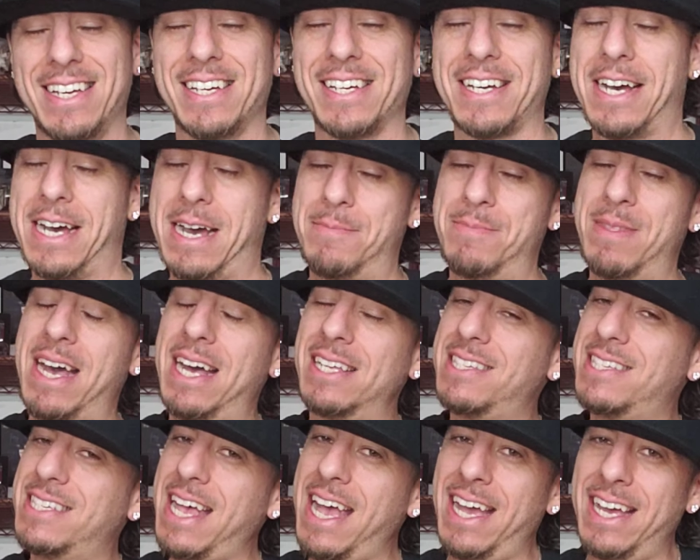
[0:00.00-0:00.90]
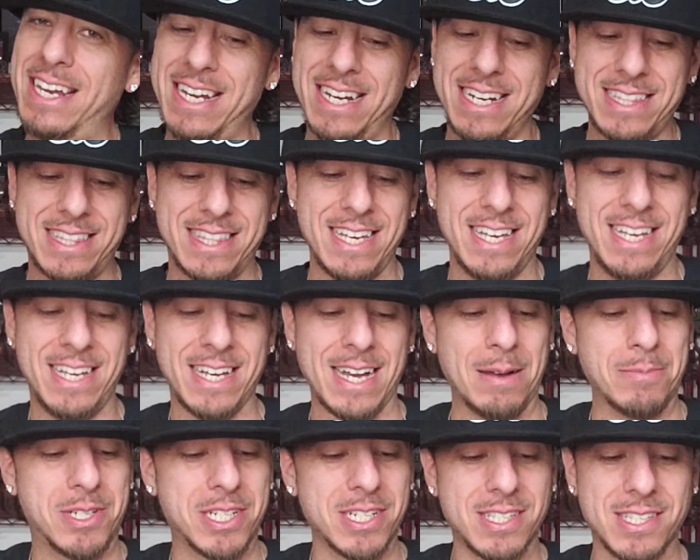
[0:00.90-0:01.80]
I'm not saying anything.
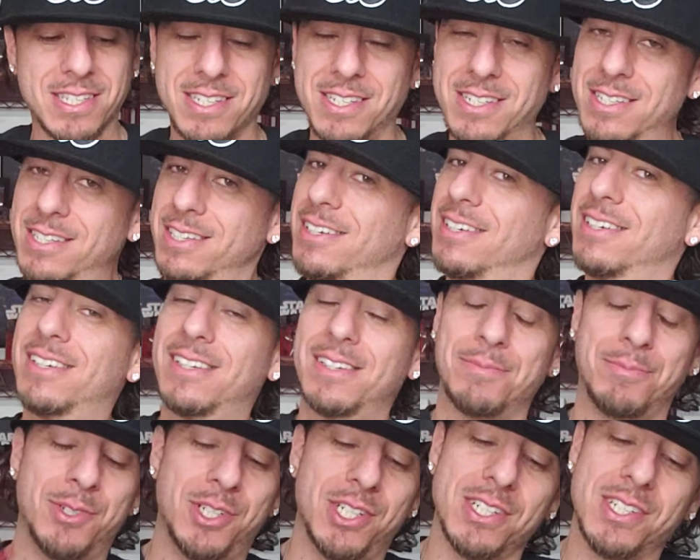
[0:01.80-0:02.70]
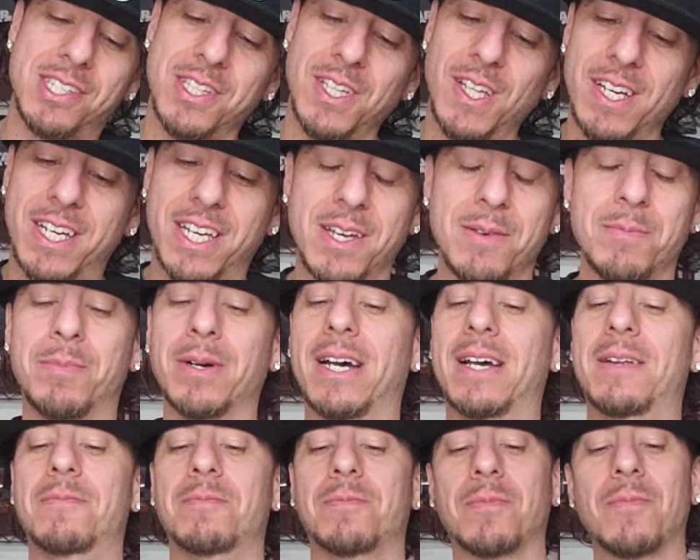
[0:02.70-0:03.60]
I'm just just looking,
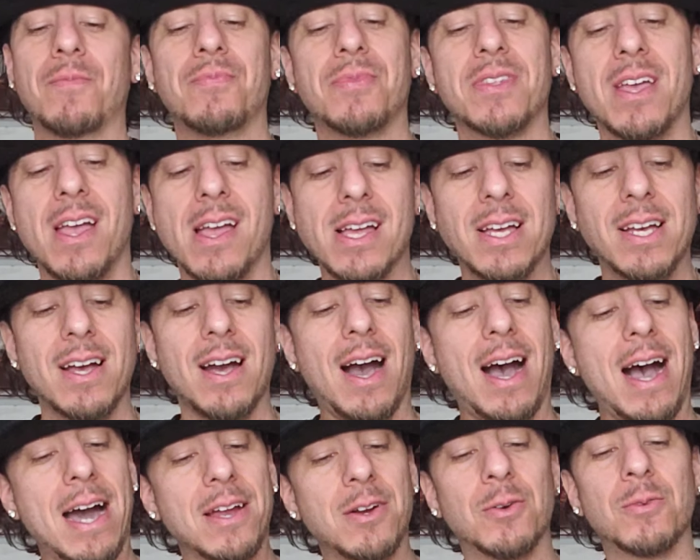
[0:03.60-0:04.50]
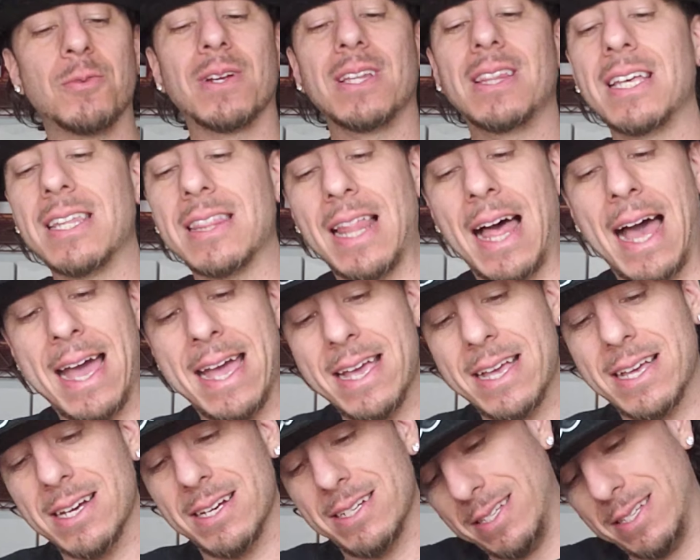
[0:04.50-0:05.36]
but I don't really like